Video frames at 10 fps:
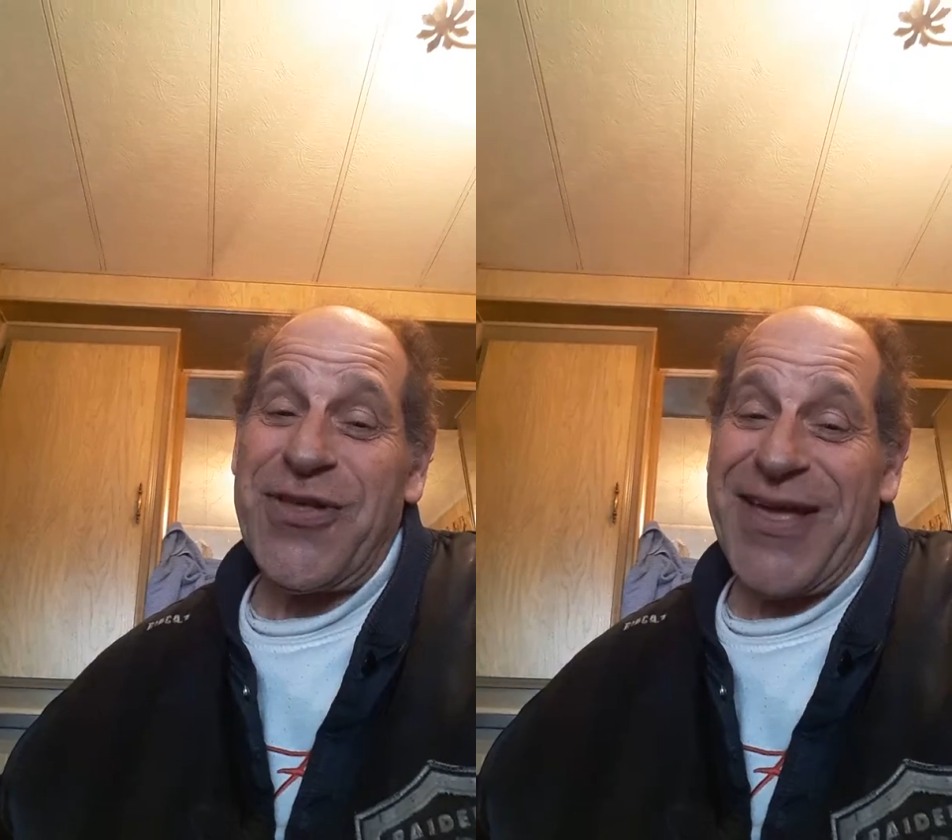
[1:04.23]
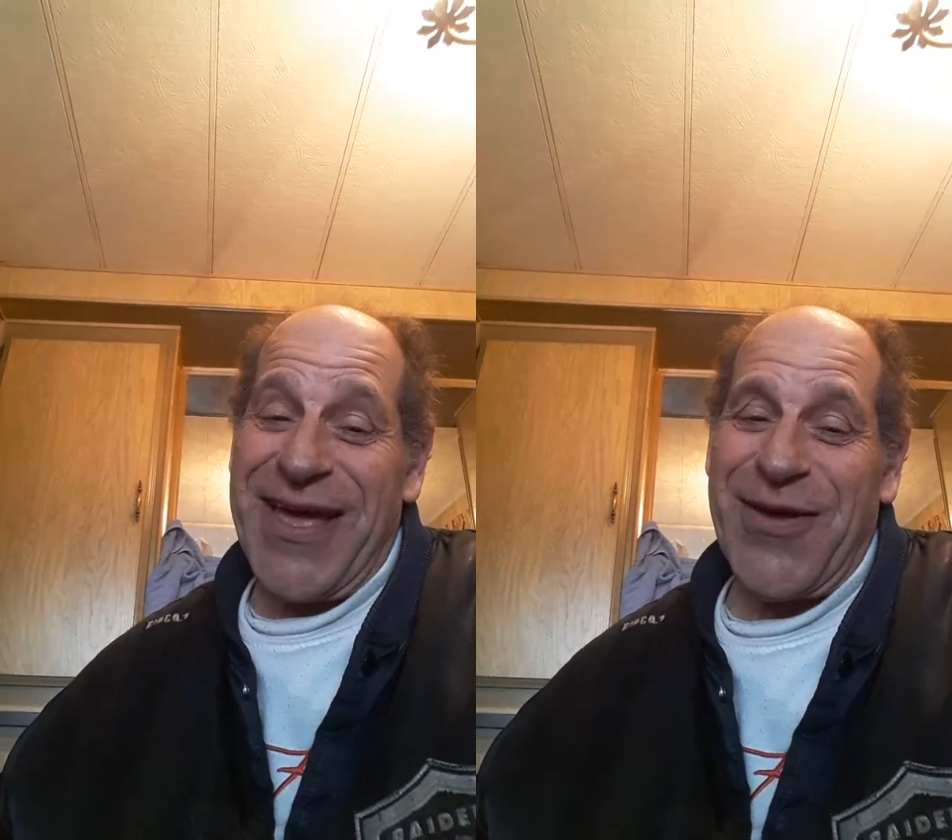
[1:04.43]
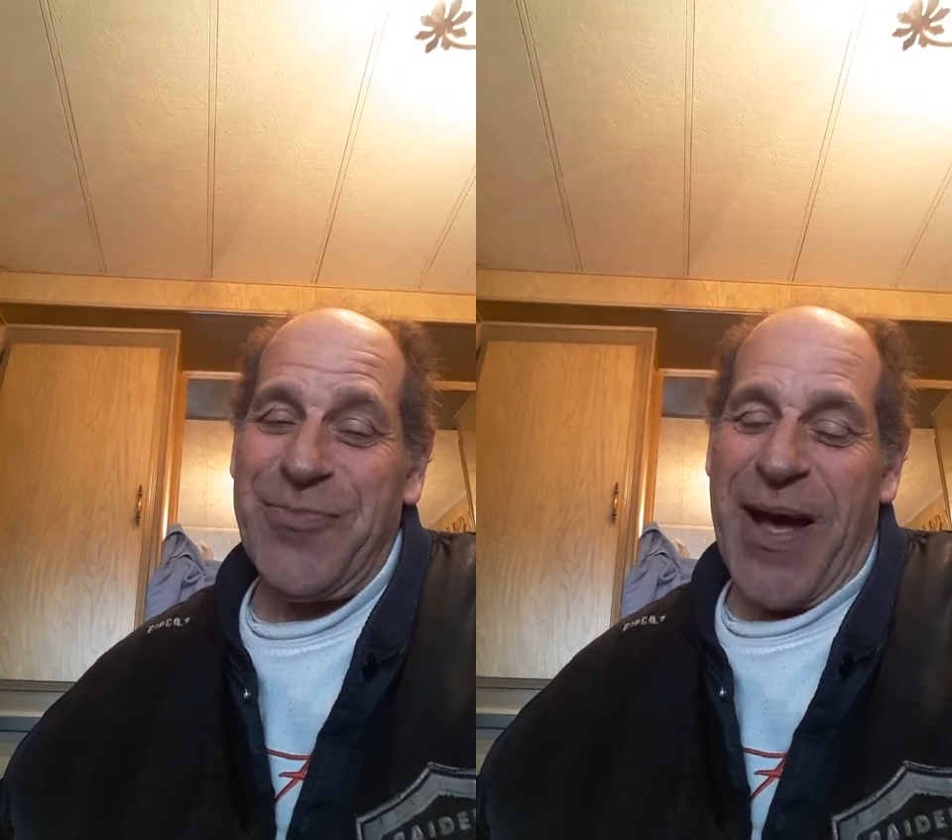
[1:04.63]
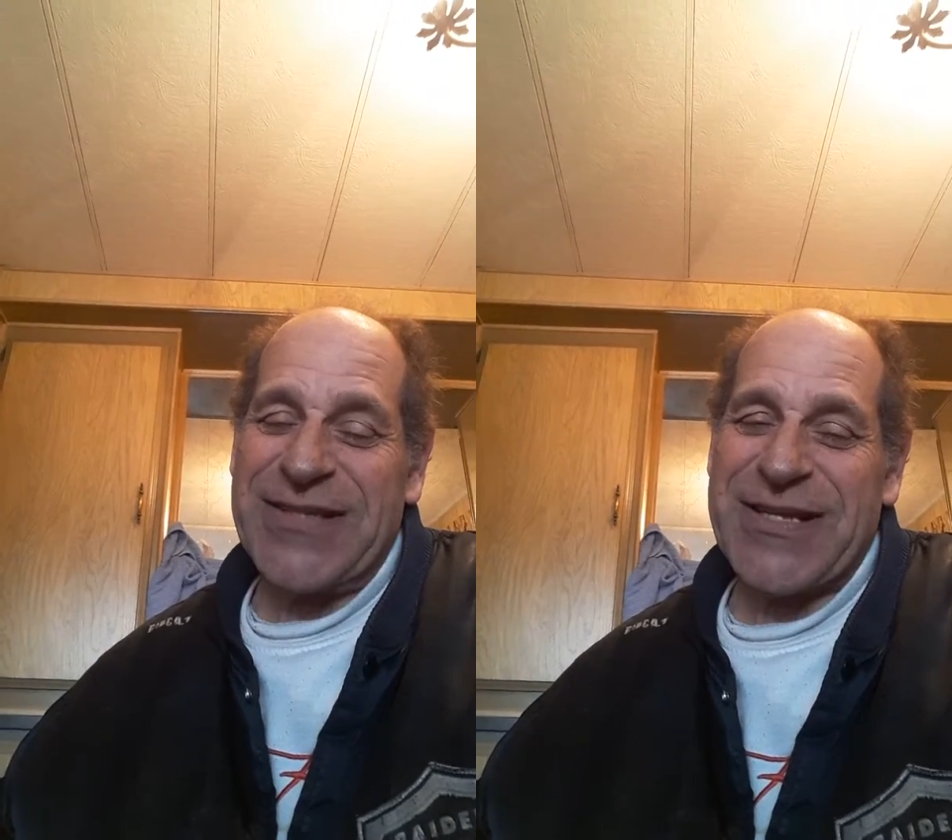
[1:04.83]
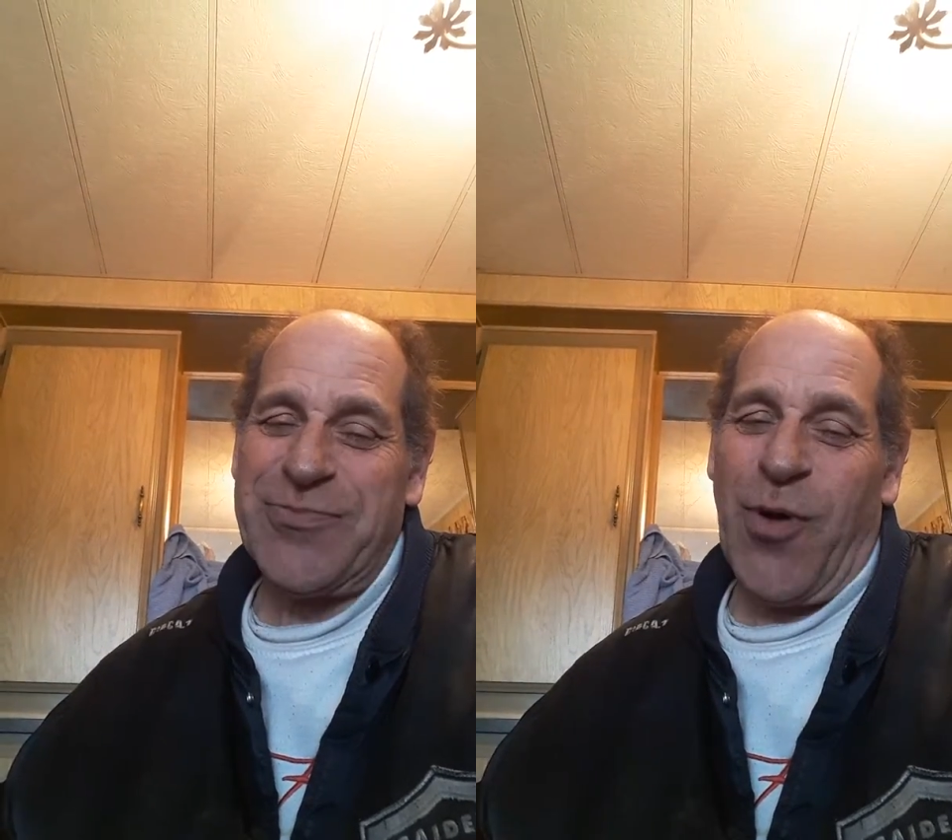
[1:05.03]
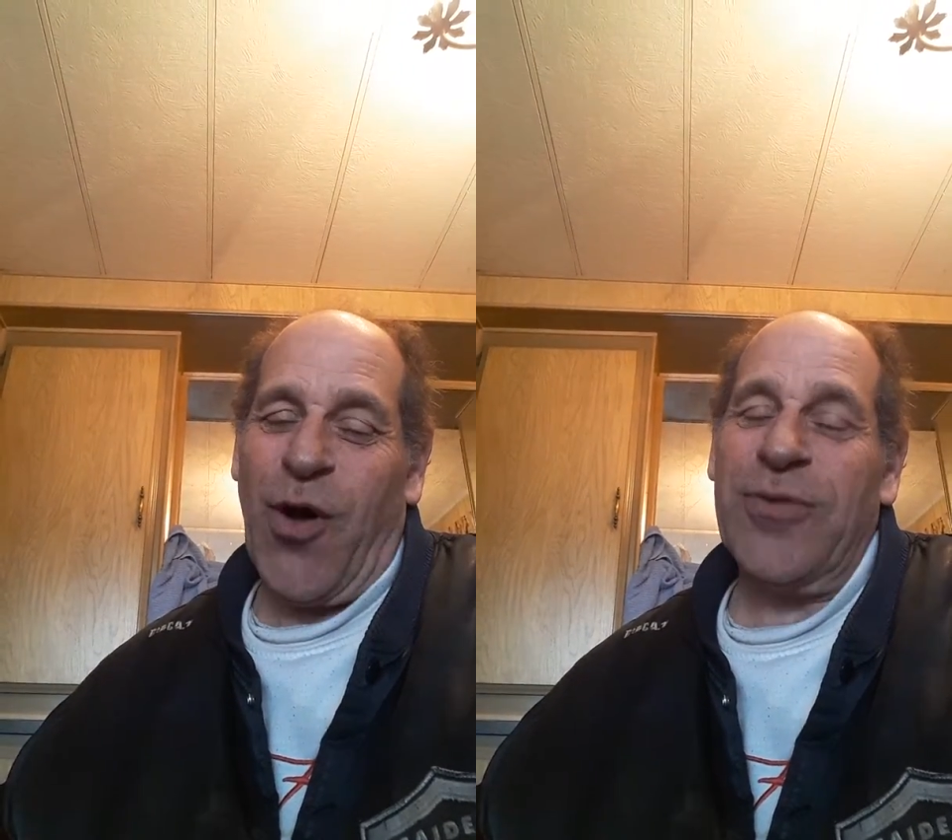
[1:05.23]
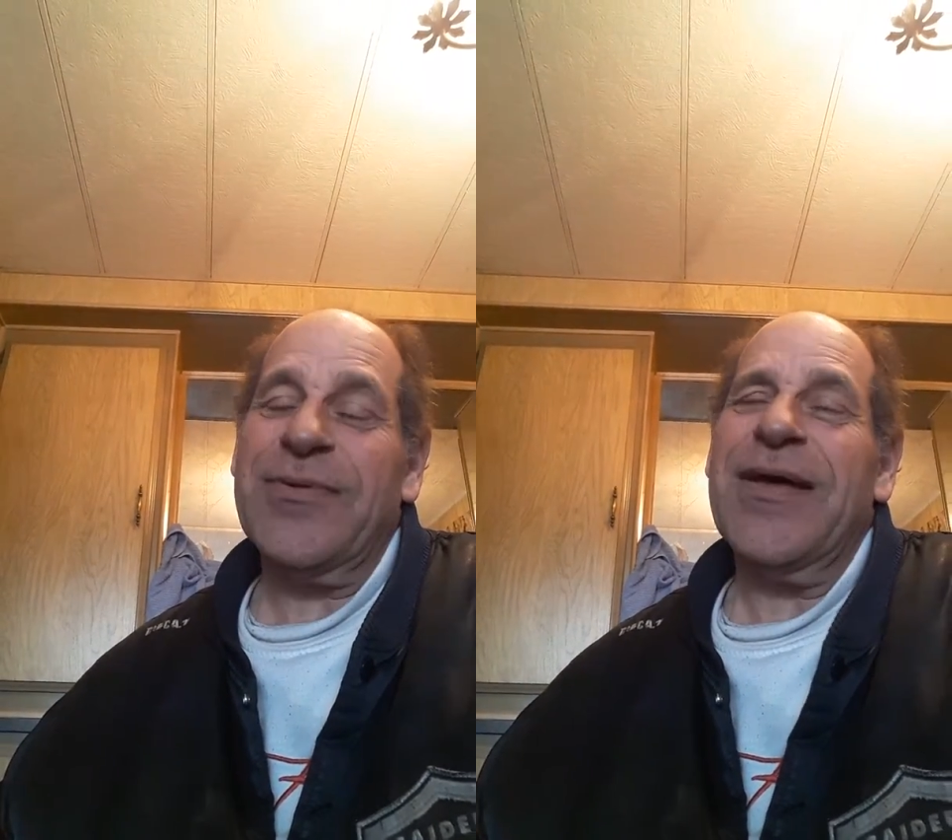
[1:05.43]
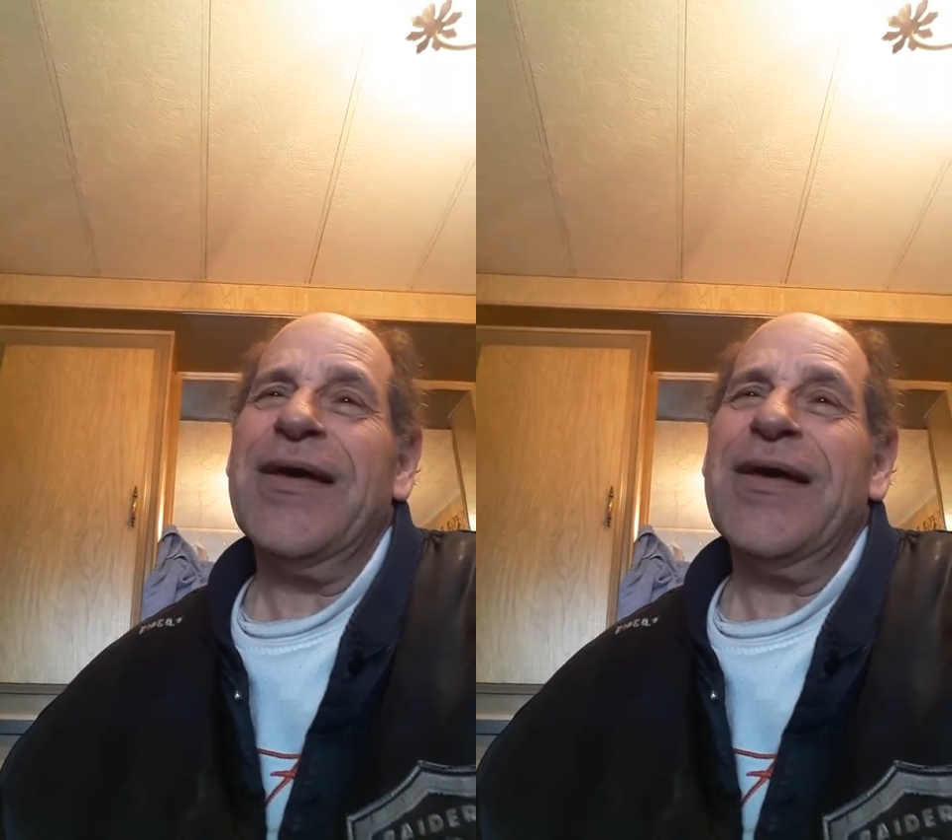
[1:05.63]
the king of basketball.